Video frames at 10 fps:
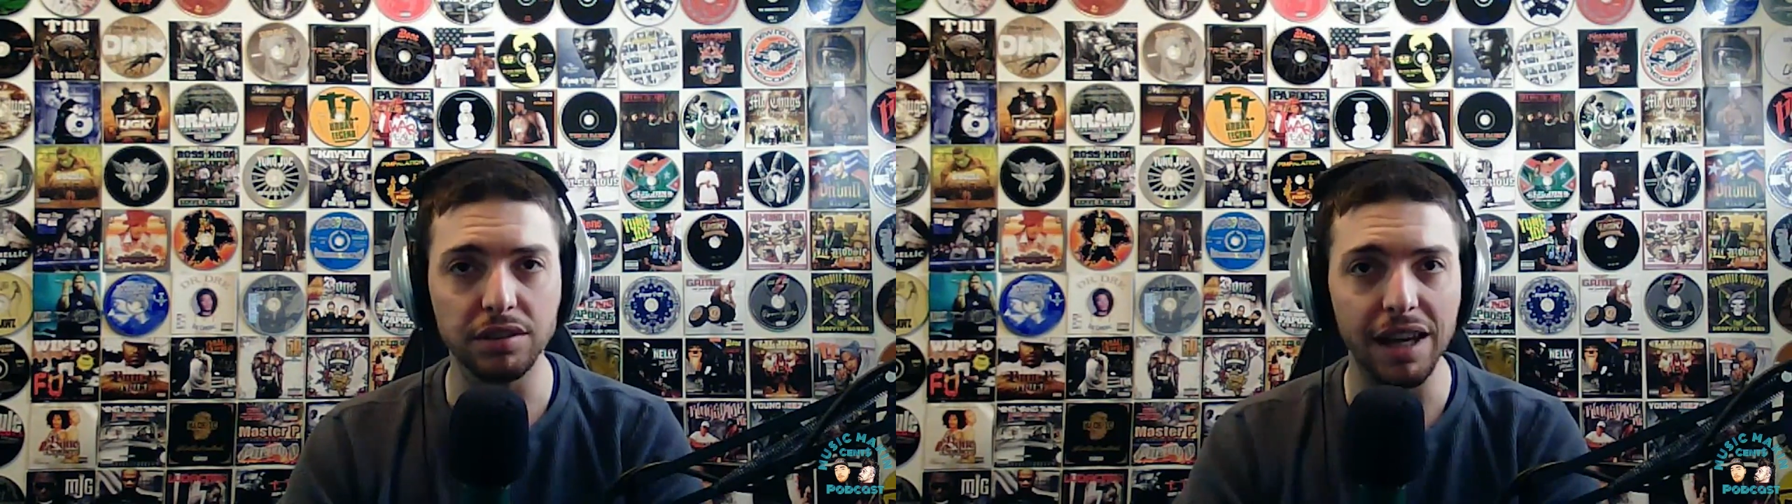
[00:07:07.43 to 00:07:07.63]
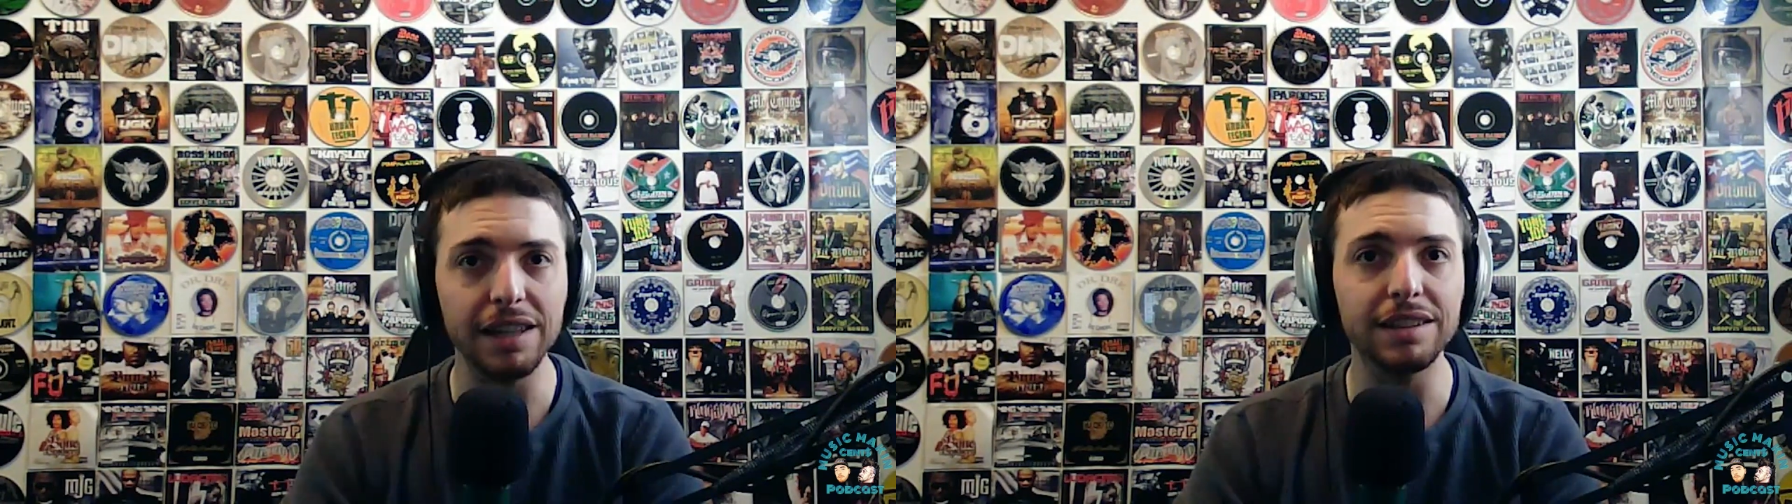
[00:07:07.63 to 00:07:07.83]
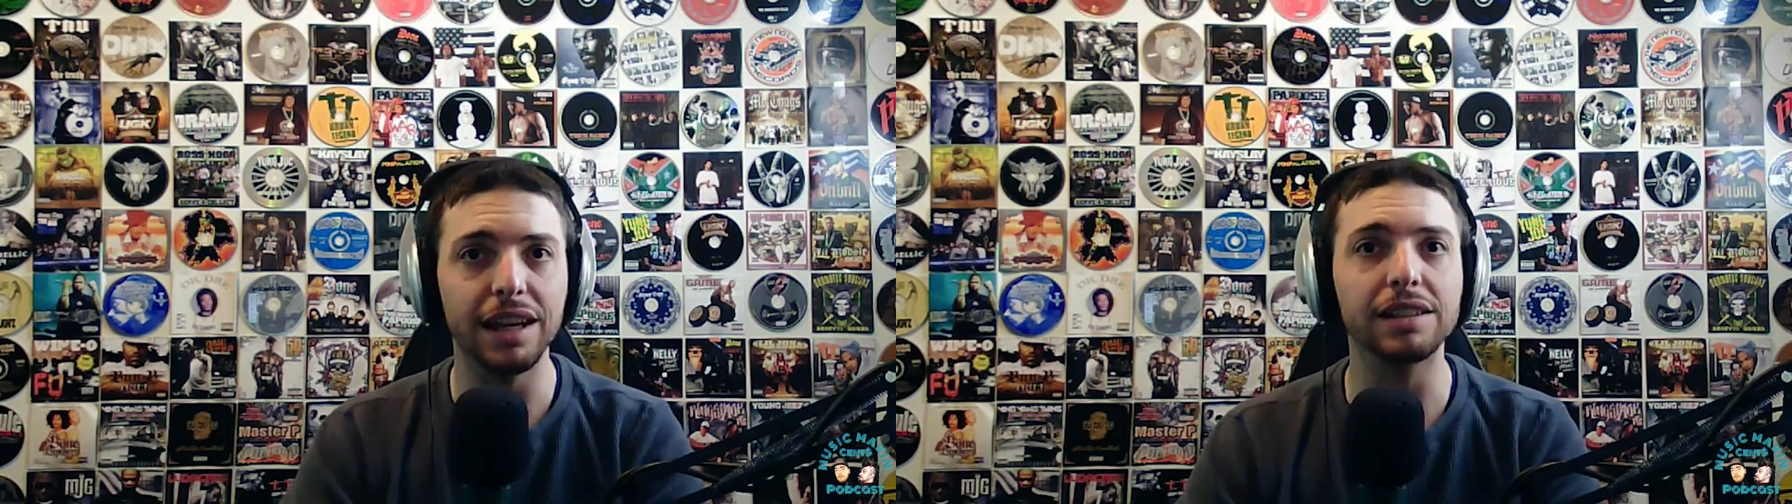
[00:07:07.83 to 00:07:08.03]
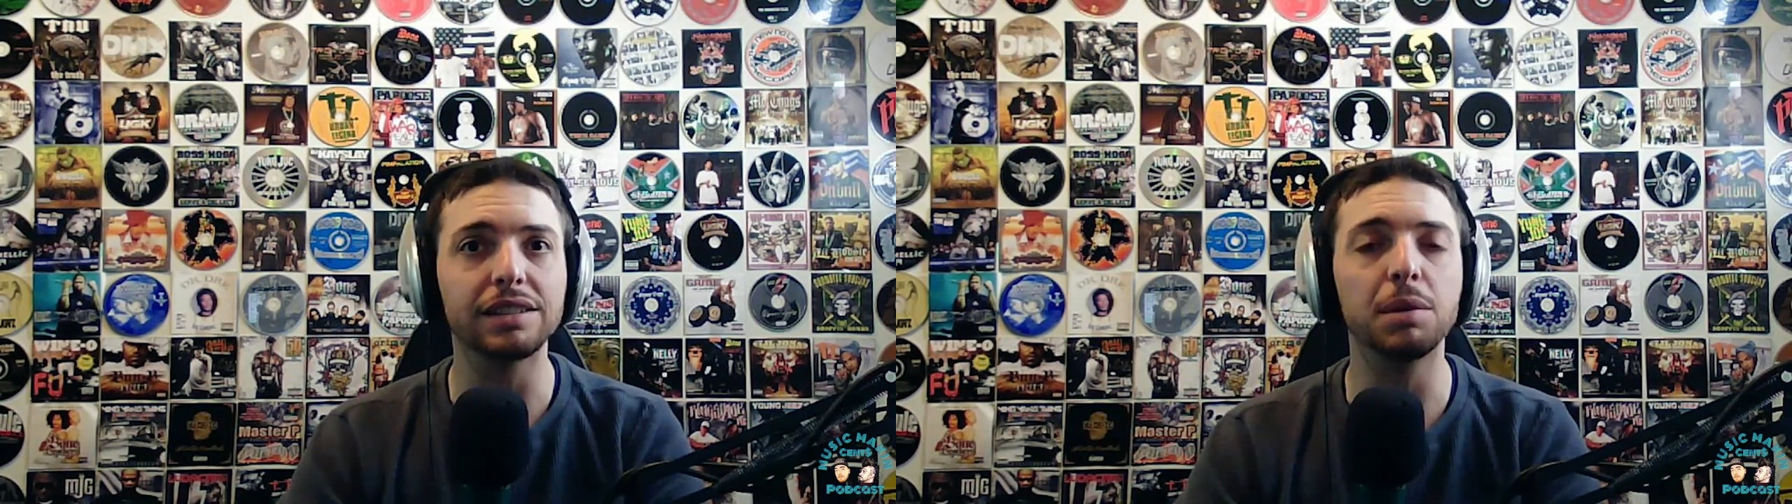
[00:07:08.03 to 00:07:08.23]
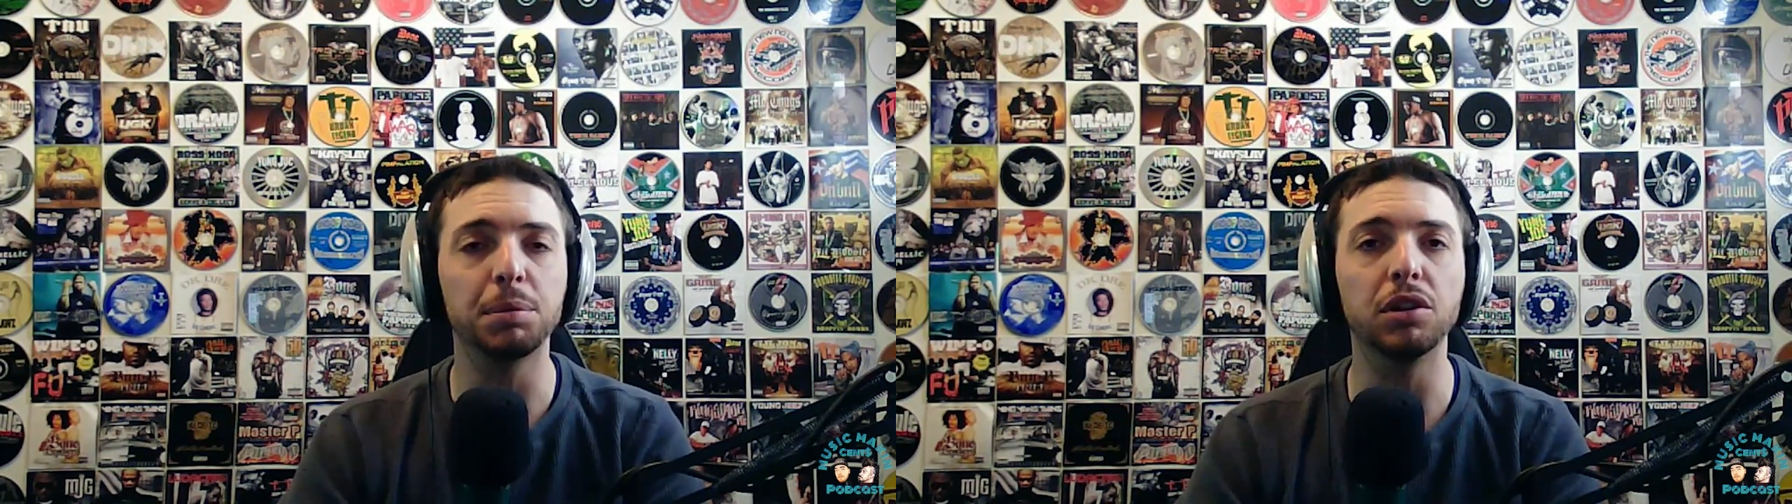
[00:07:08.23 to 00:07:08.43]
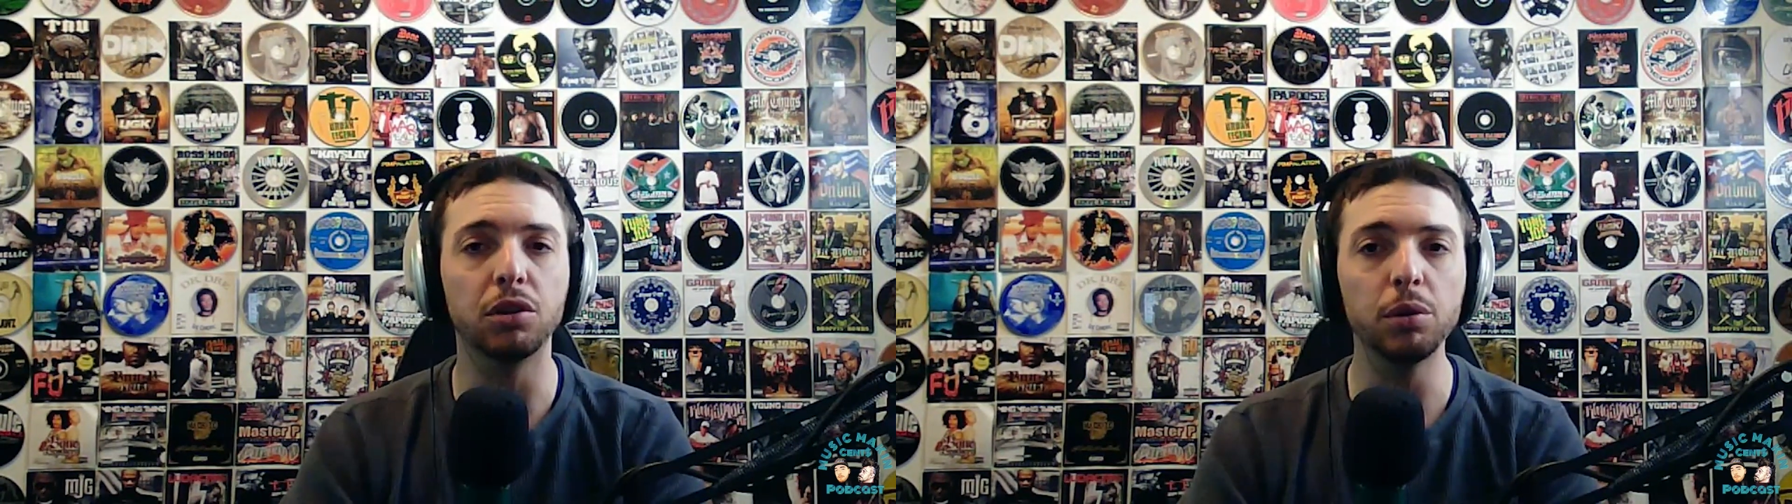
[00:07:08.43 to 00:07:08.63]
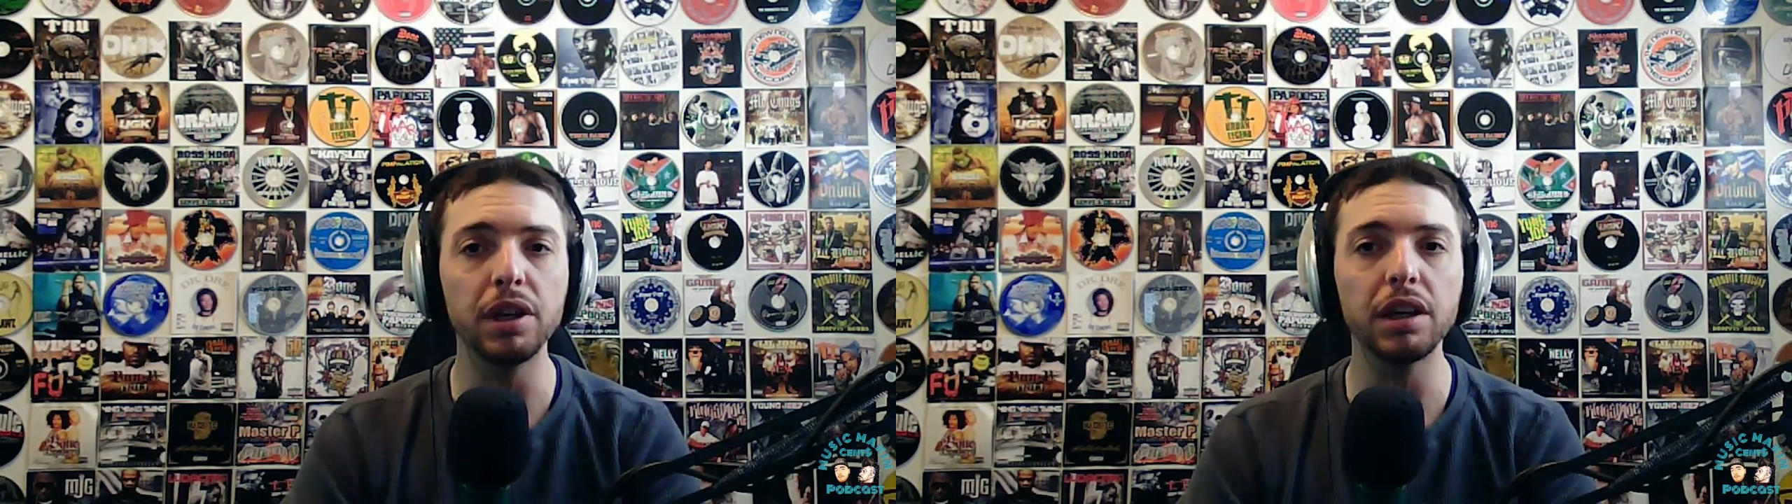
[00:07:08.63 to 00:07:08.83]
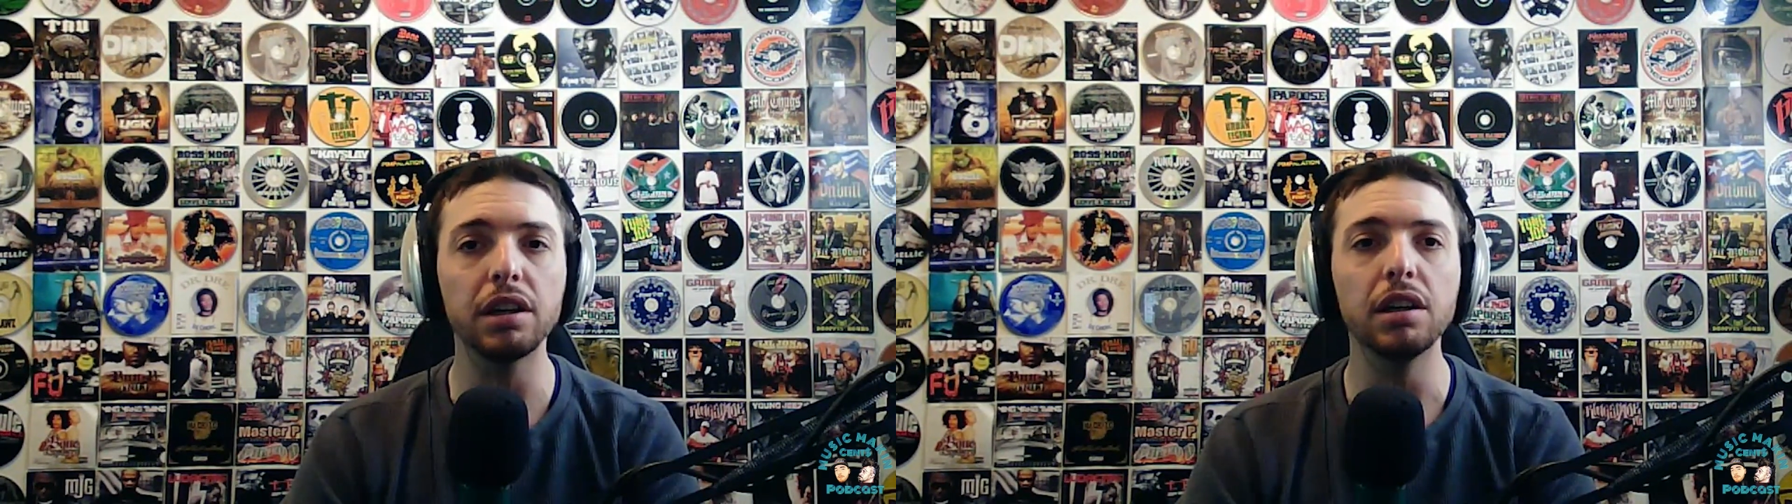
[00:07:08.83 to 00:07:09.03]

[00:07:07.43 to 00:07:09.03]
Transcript: take that step and do it,